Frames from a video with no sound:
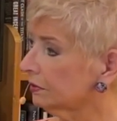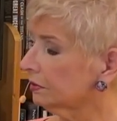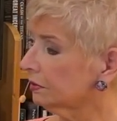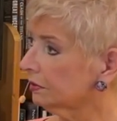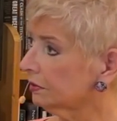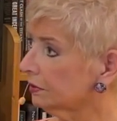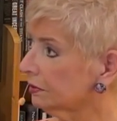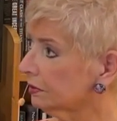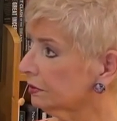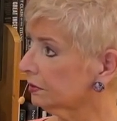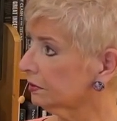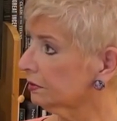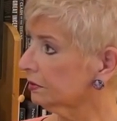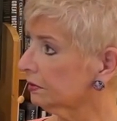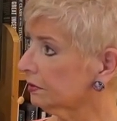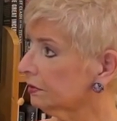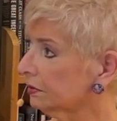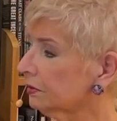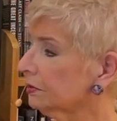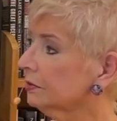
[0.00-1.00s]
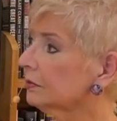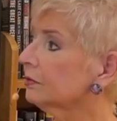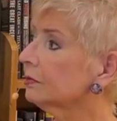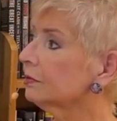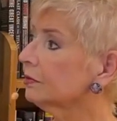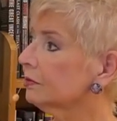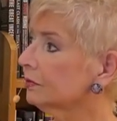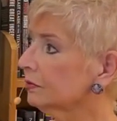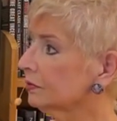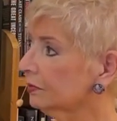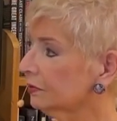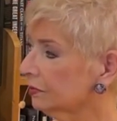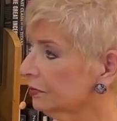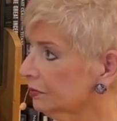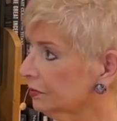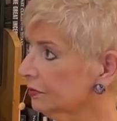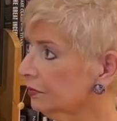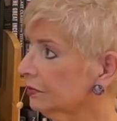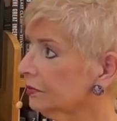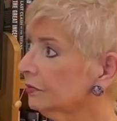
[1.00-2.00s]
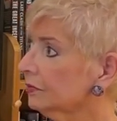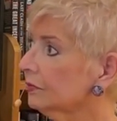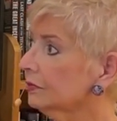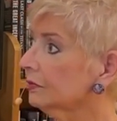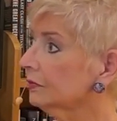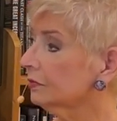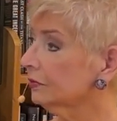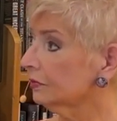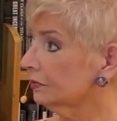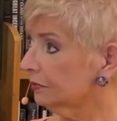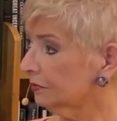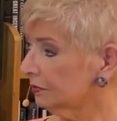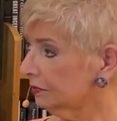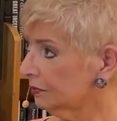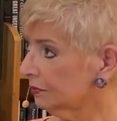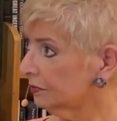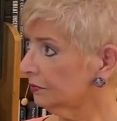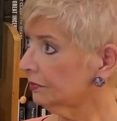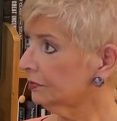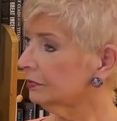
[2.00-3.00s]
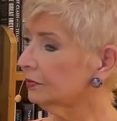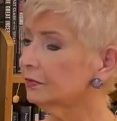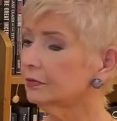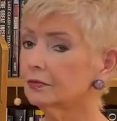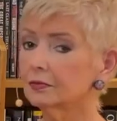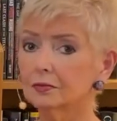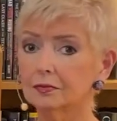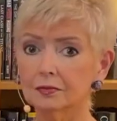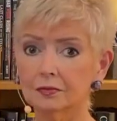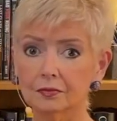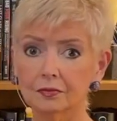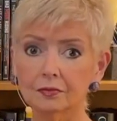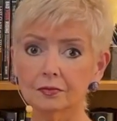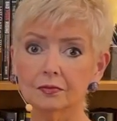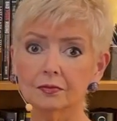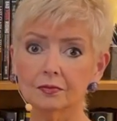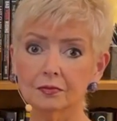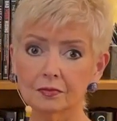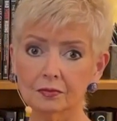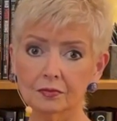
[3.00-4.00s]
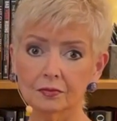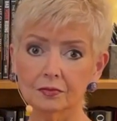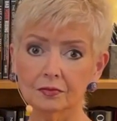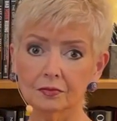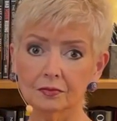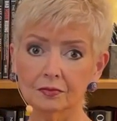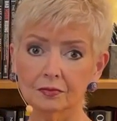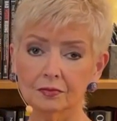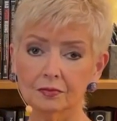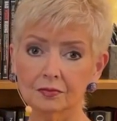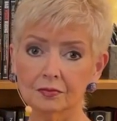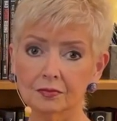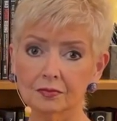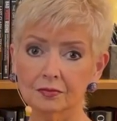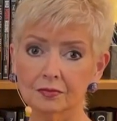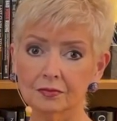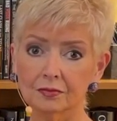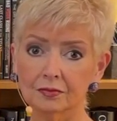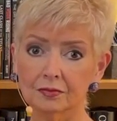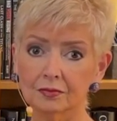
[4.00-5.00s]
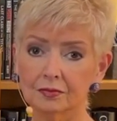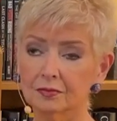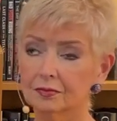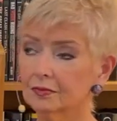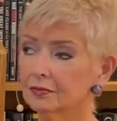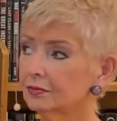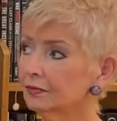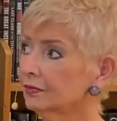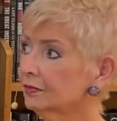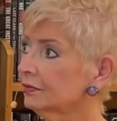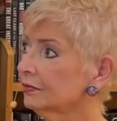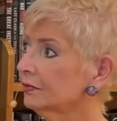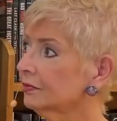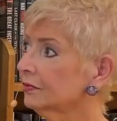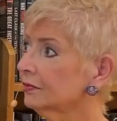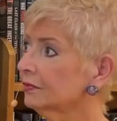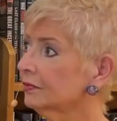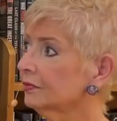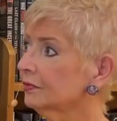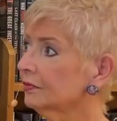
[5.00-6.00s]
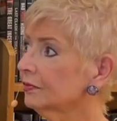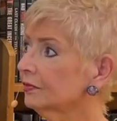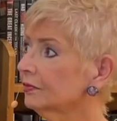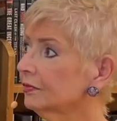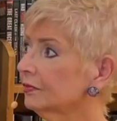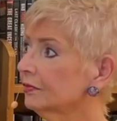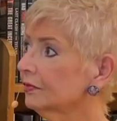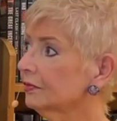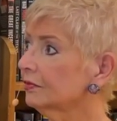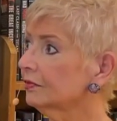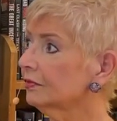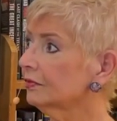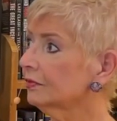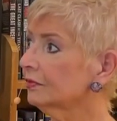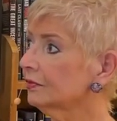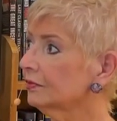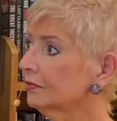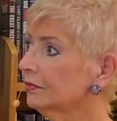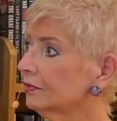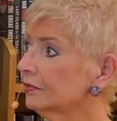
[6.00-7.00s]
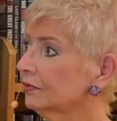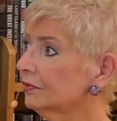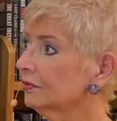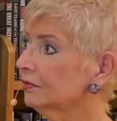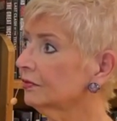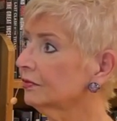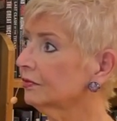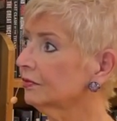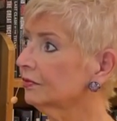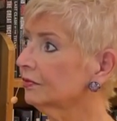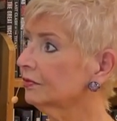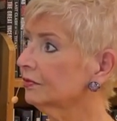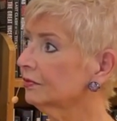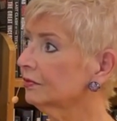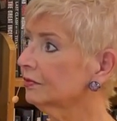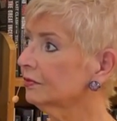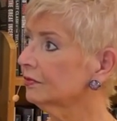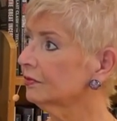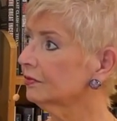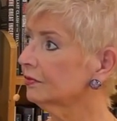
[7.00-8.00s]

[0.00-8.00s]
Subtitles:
This person isn't speaking.